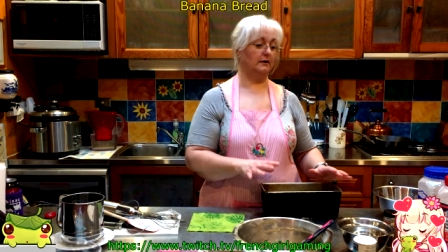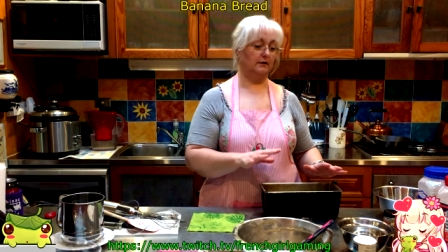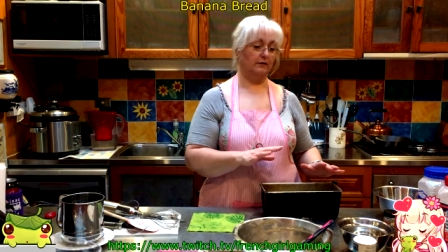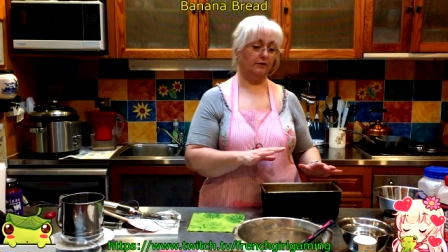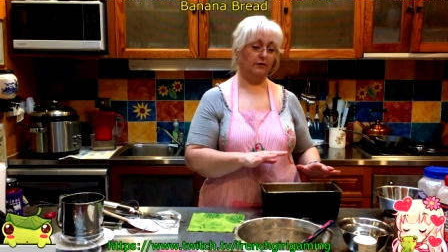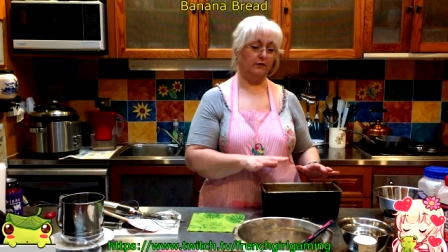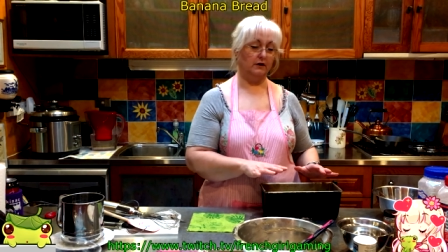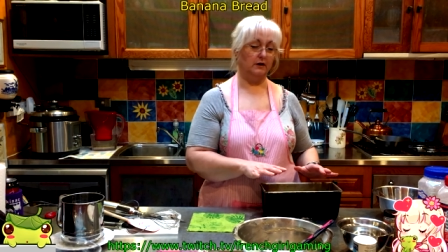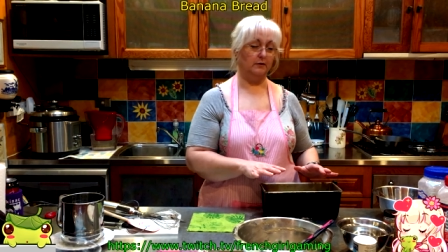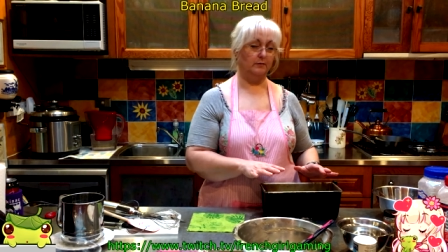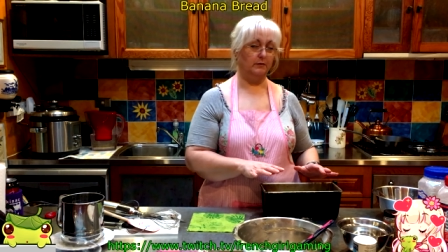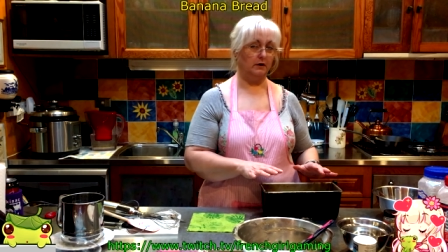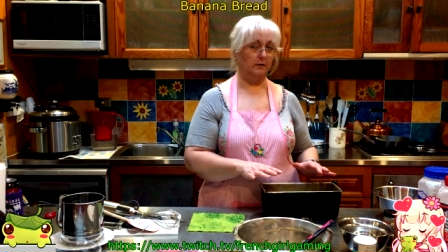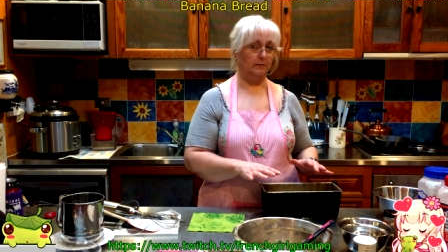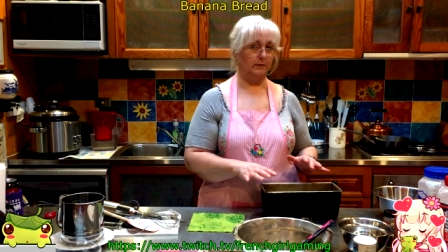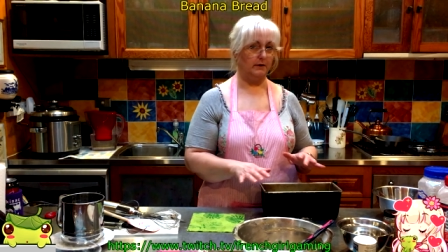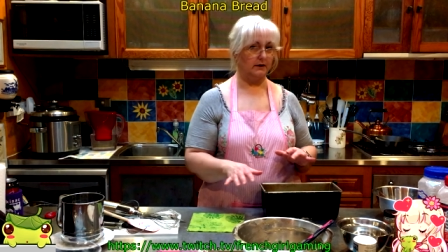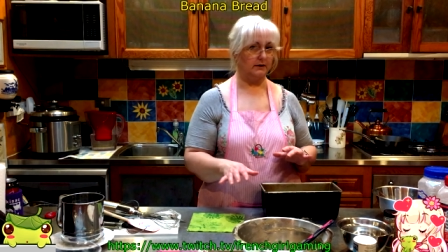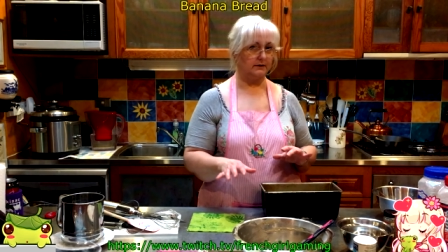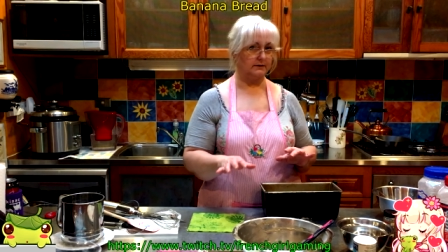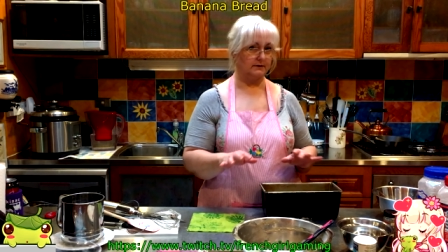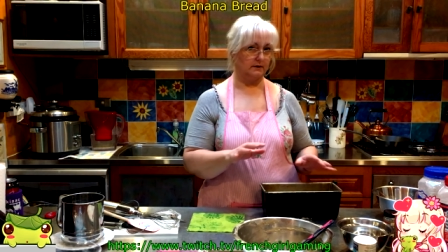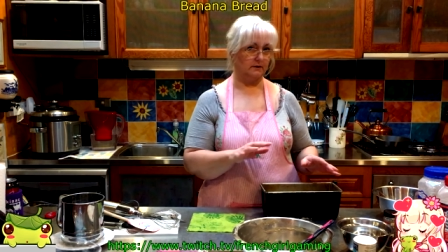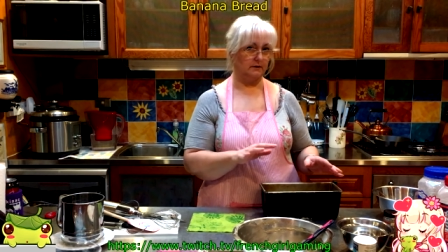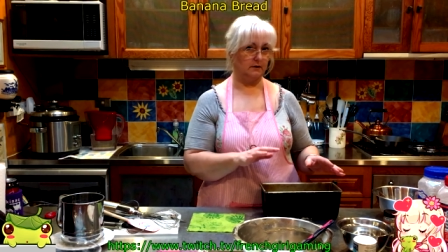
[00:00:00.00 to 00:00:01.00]
At 30-minute
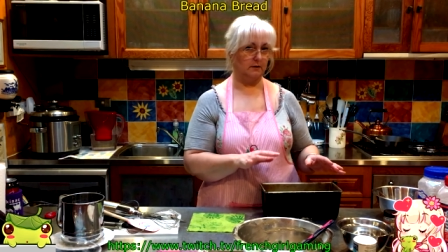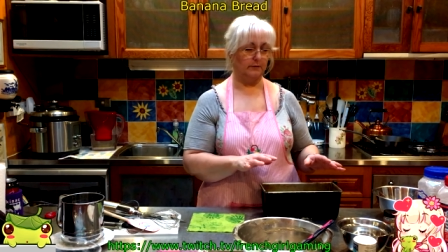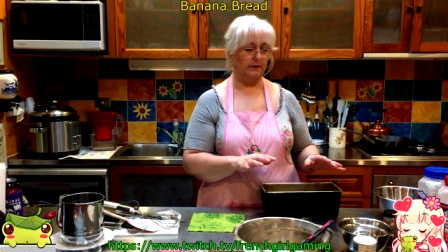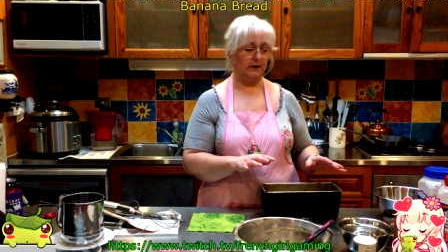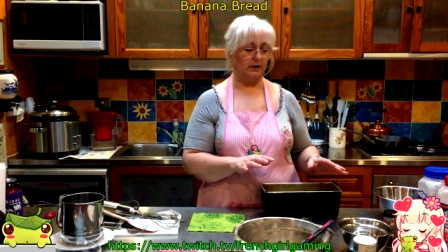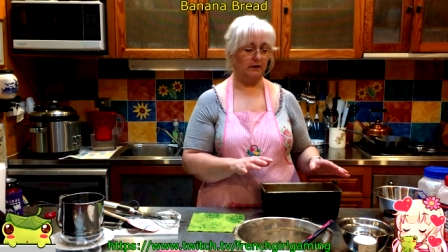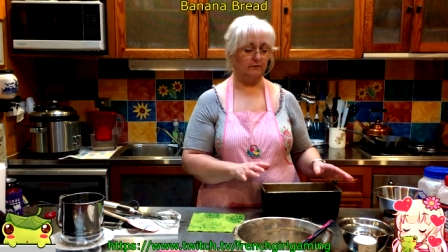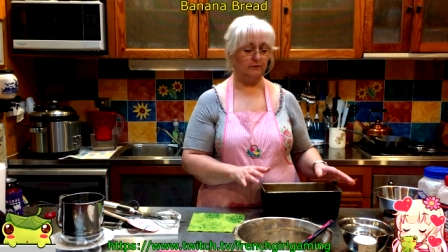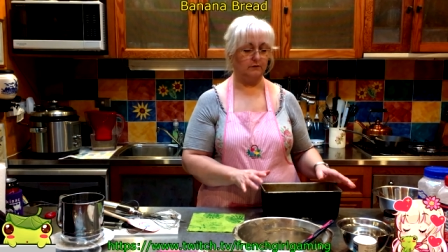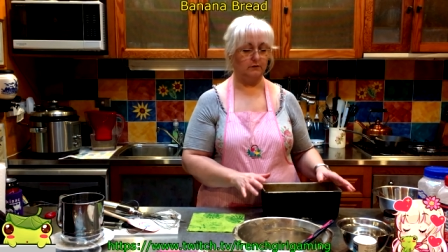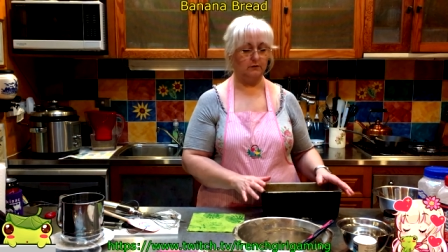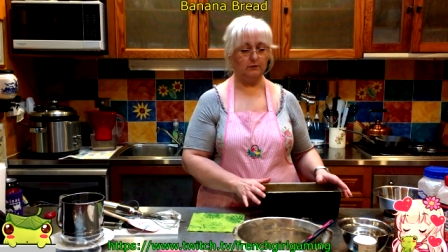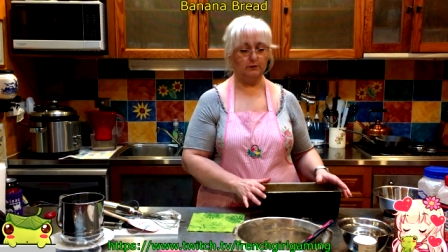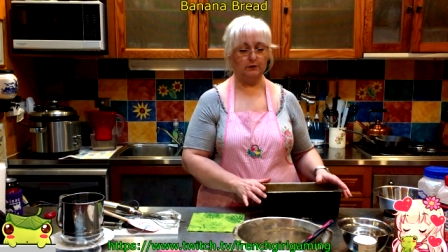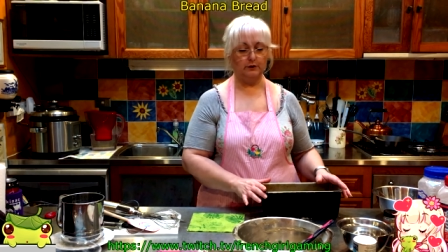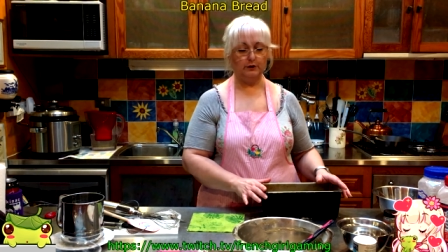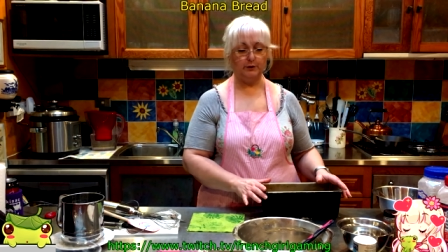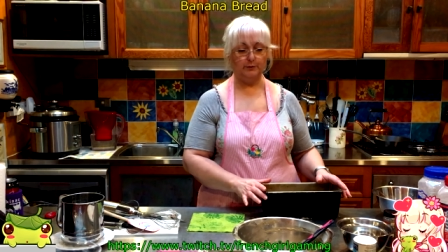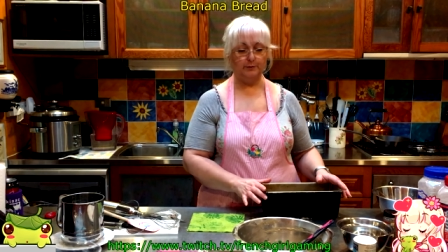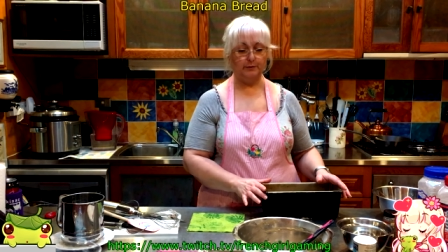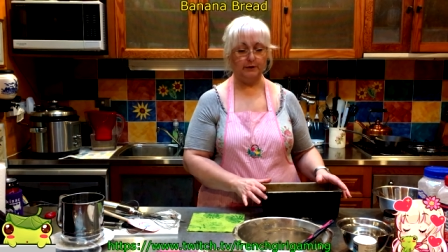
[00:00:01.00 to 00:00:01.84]
mark, so come and have a look.